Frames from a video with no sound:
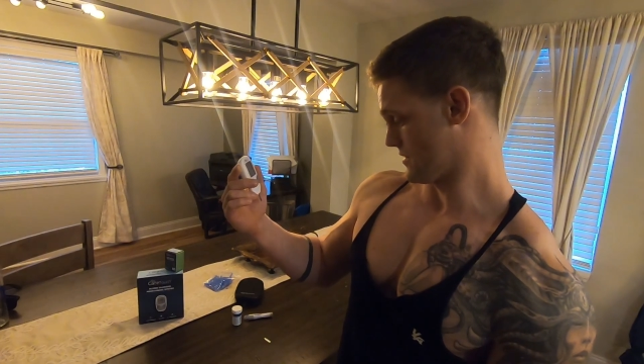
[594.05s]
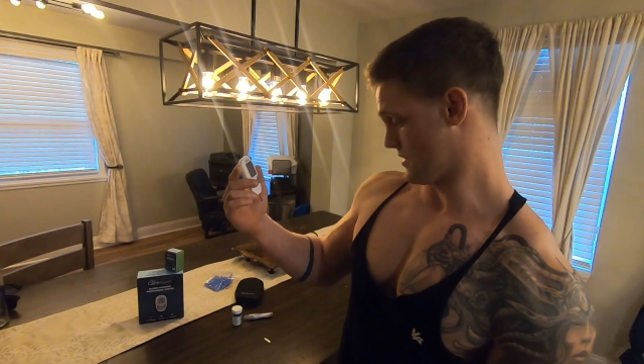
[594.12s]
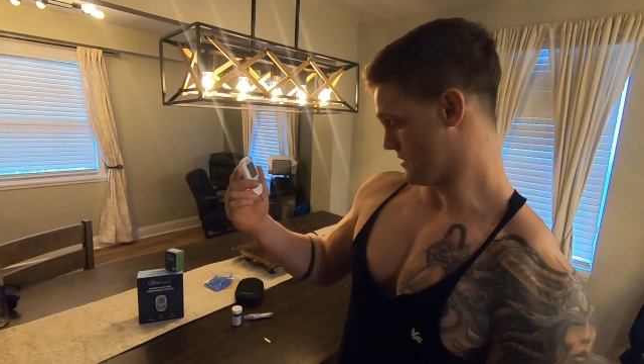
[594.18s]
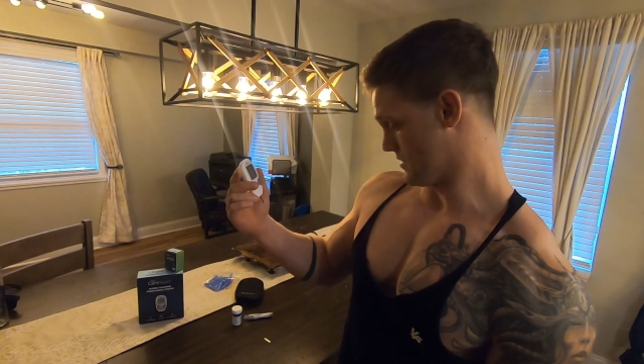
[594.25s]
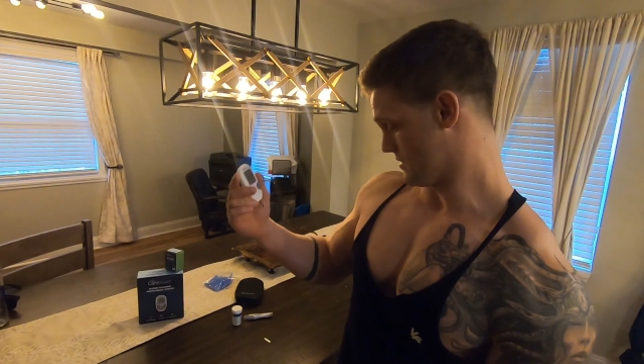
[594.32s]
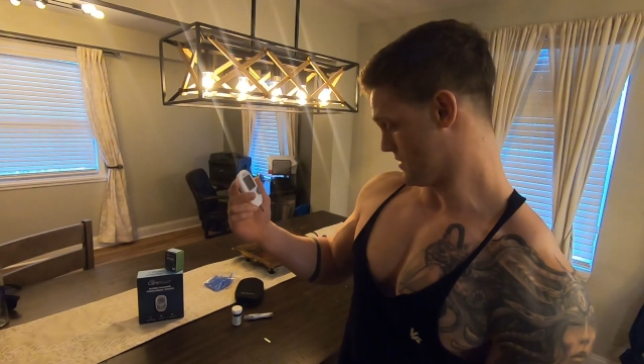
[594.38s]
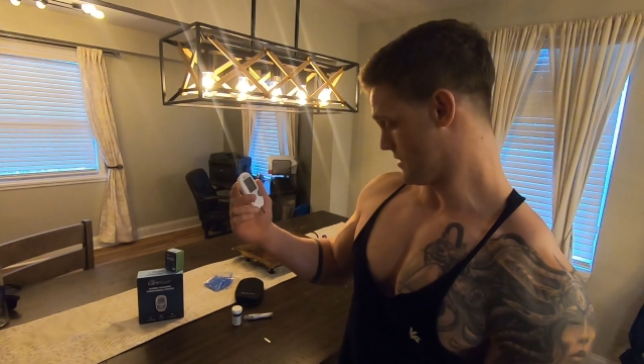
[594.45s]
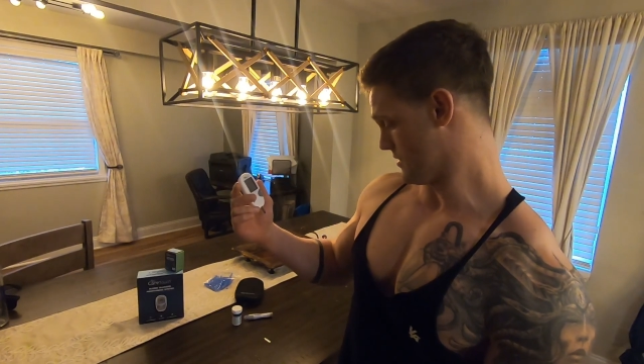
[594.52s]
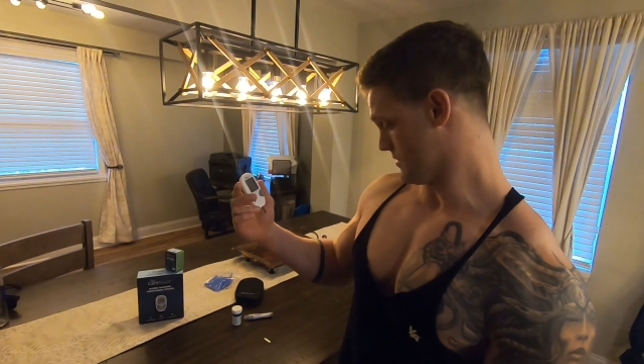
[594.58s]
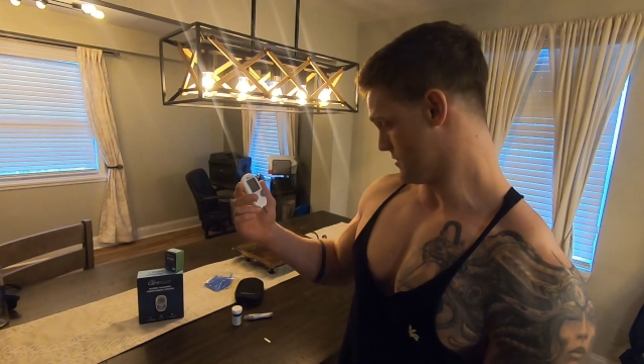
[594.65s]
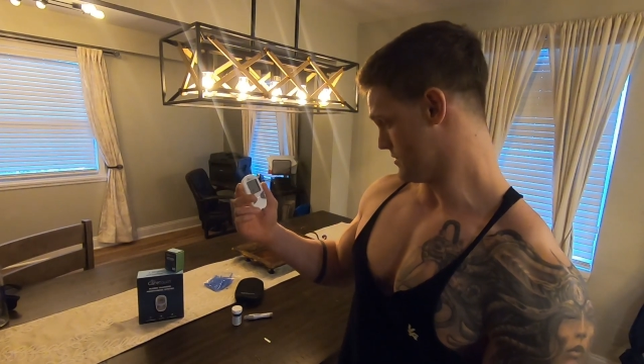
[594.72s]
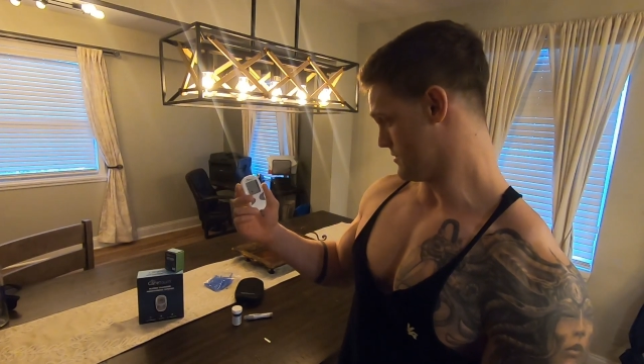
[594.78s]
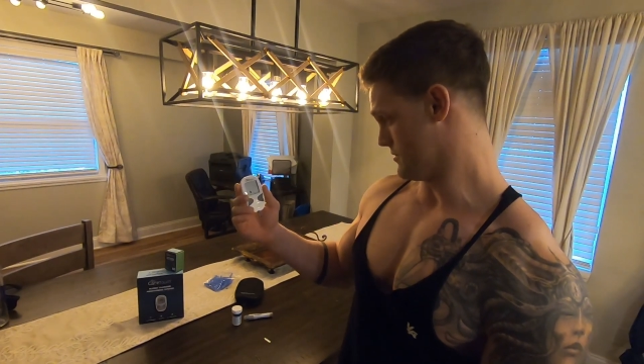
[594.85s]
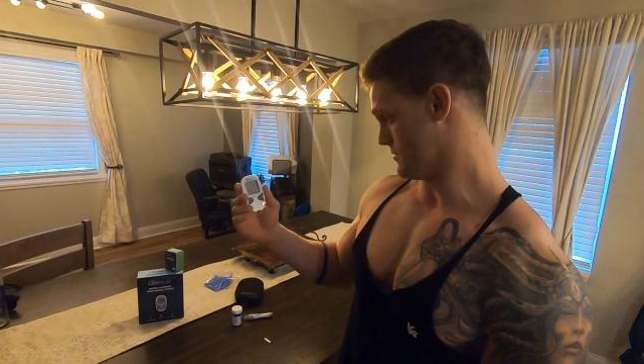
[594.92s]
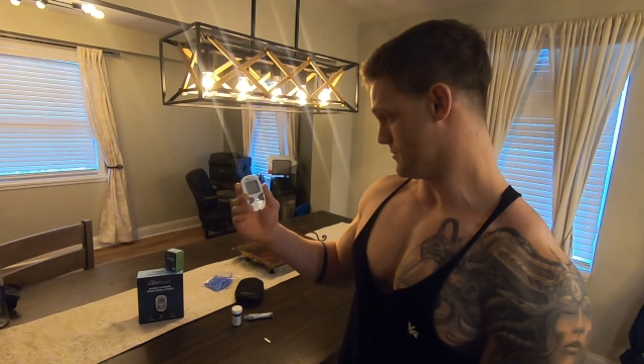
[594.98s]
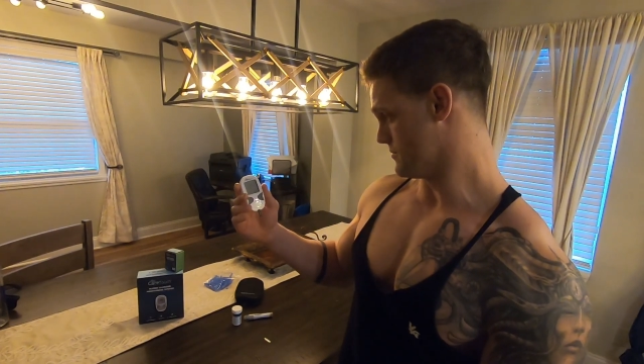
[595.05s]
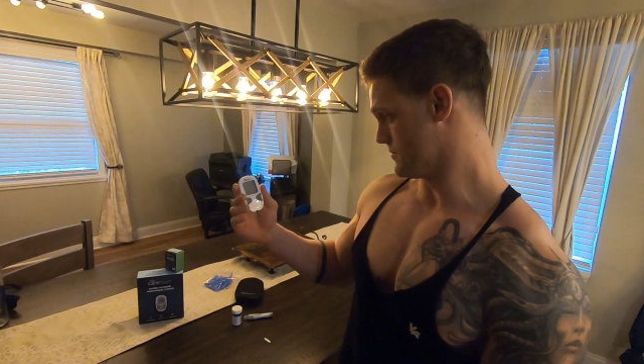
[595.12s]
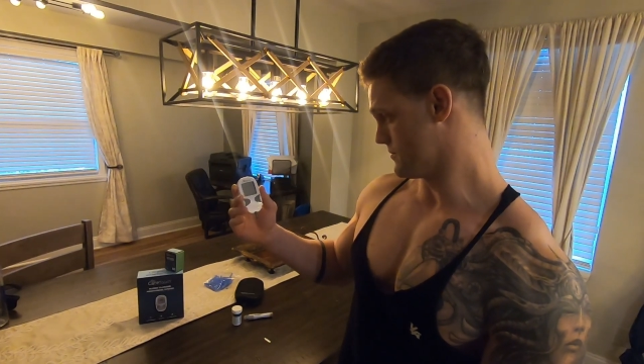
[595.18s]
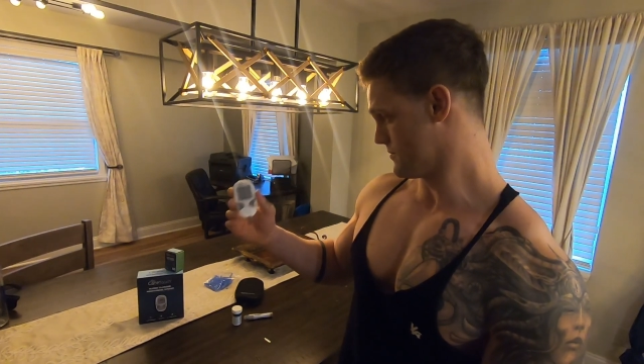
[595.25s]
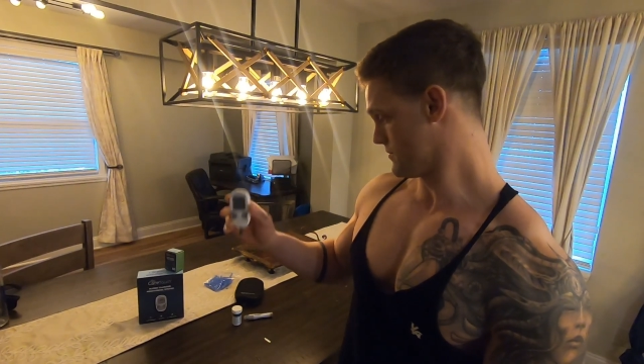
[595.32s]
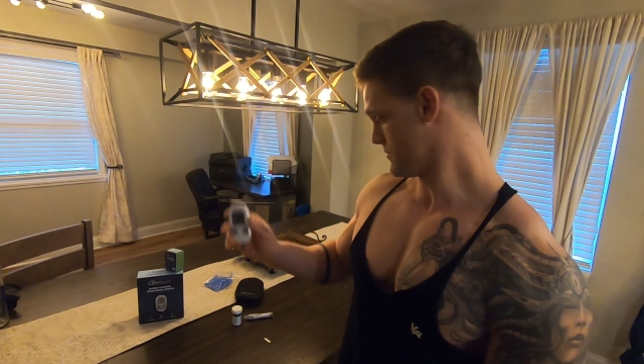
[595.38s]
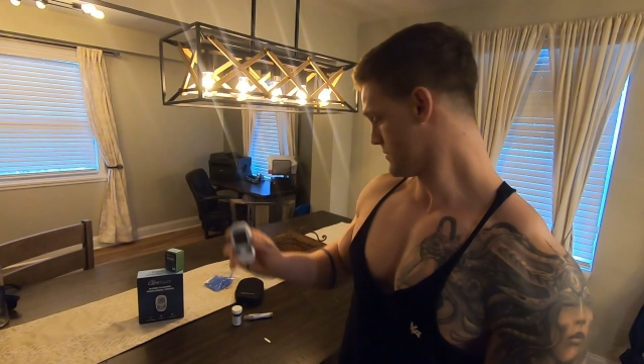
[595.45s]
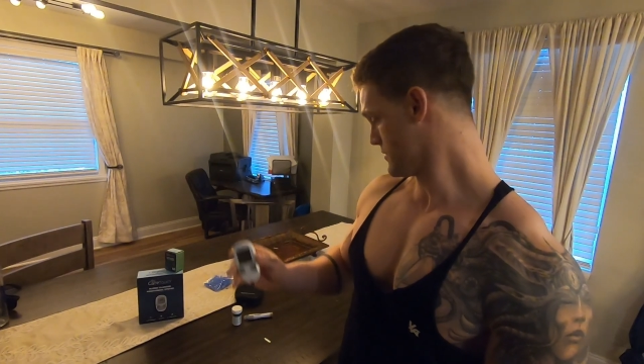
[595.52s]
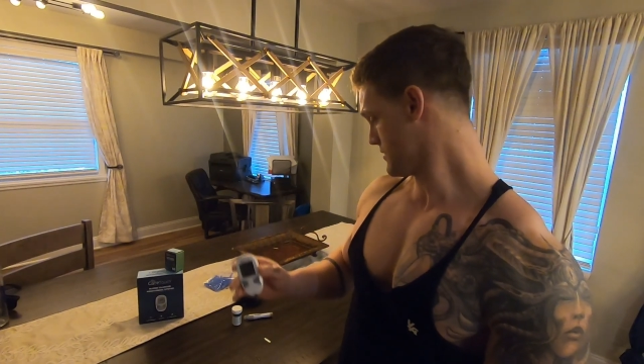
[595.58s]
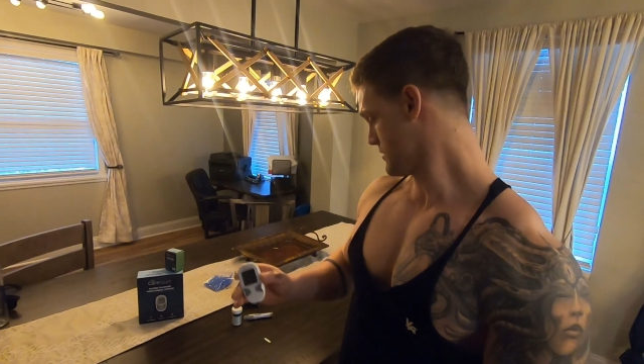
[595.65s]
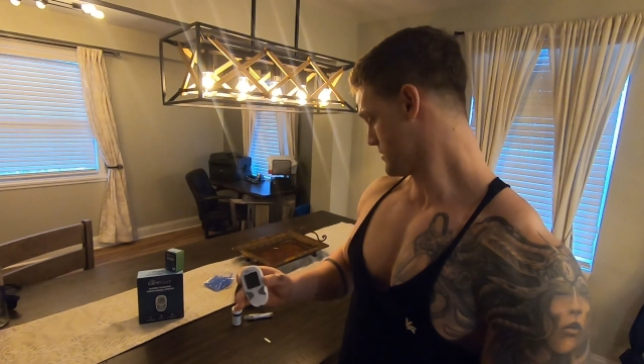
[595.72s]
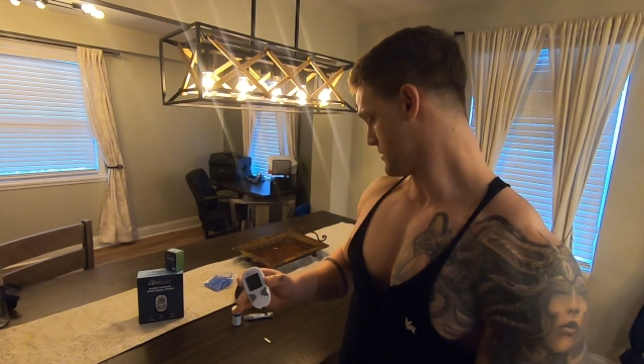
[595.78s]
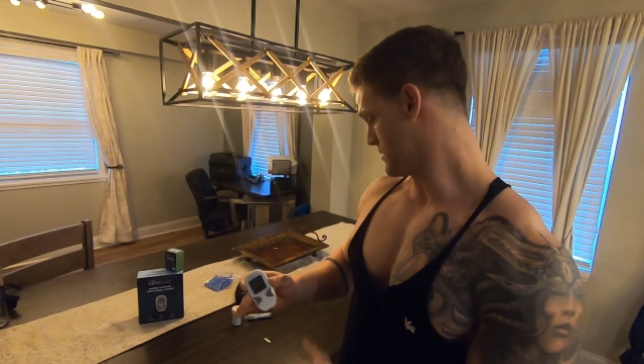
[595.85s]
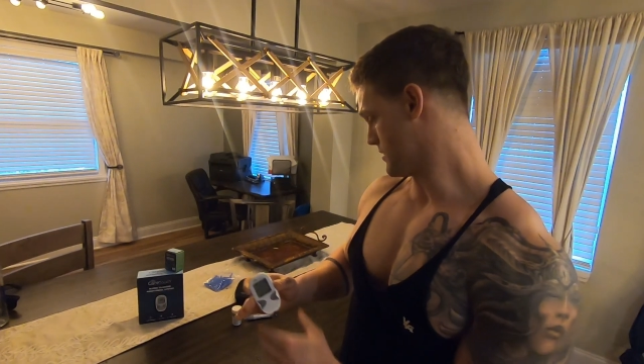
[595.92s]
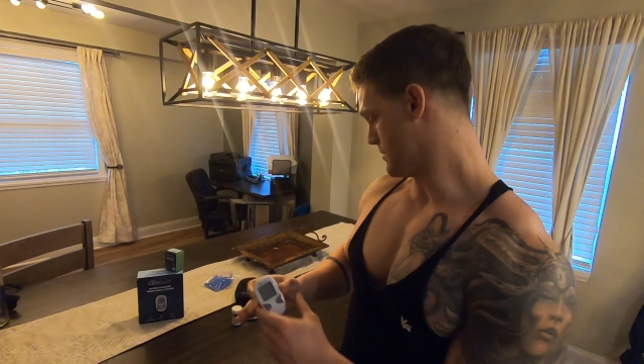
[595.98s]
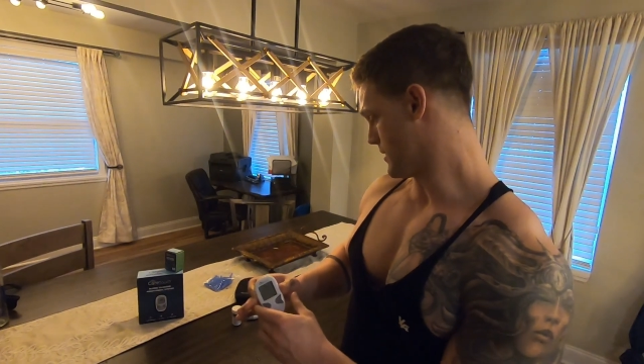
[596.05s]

and it tells you the